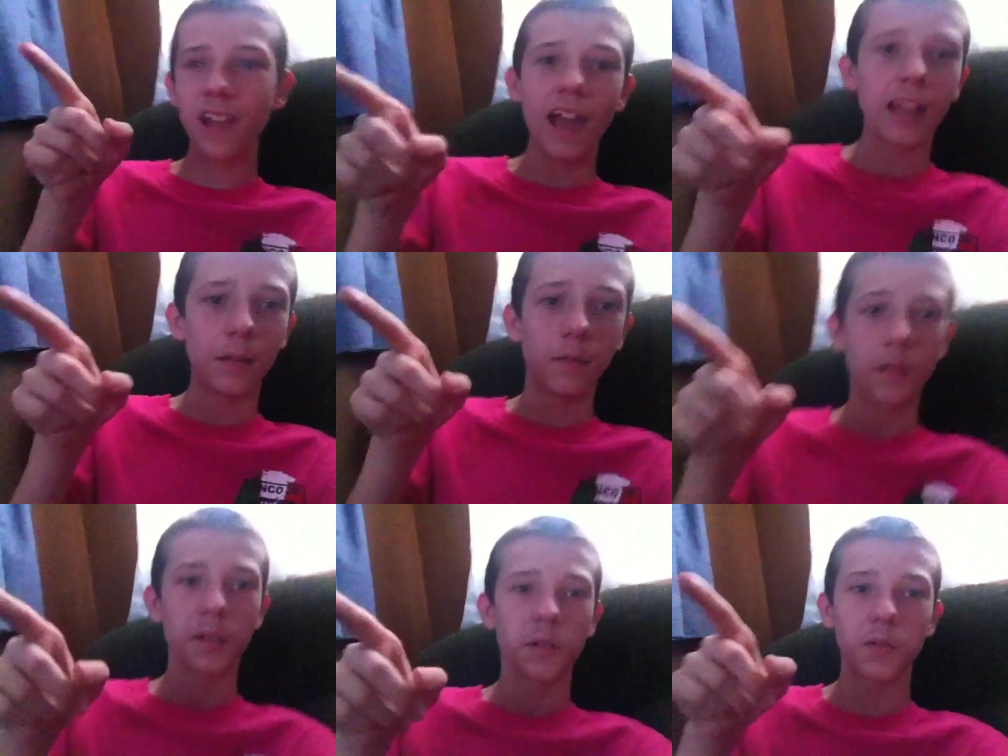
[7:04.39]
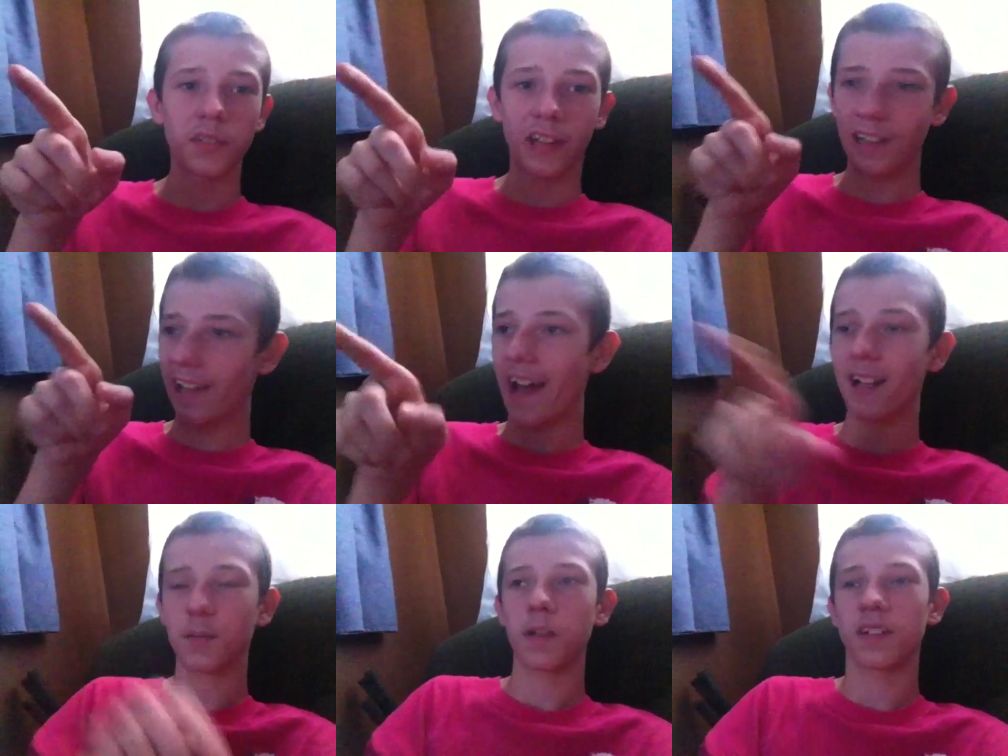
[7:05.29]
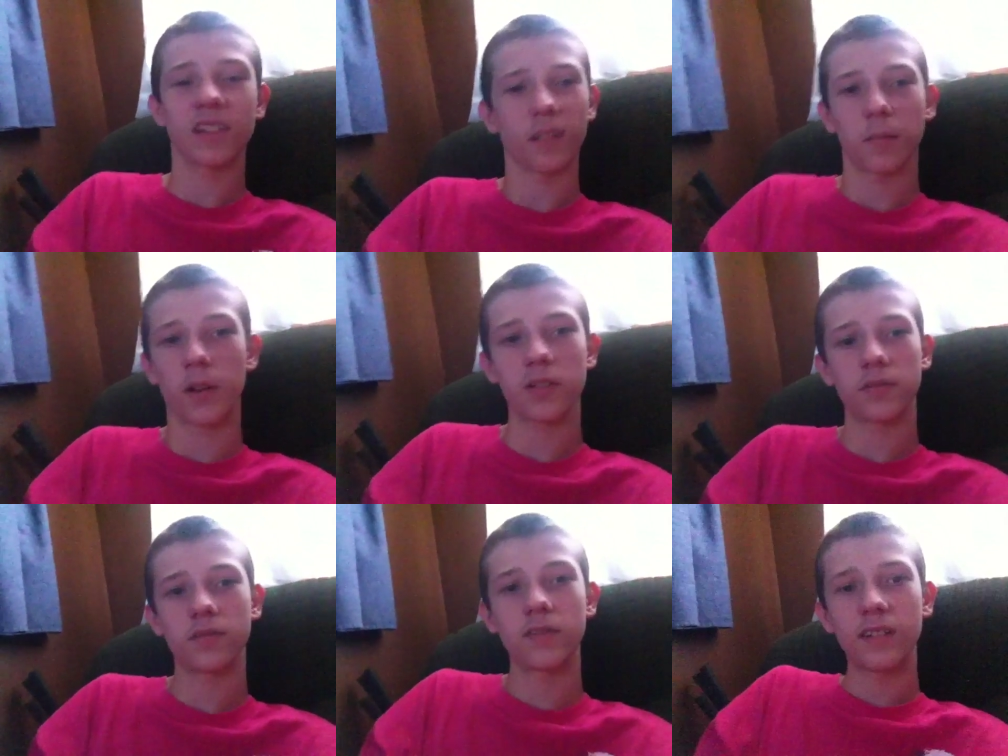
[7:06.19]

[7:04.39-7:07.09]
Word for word: game was the last piece to the puzzle.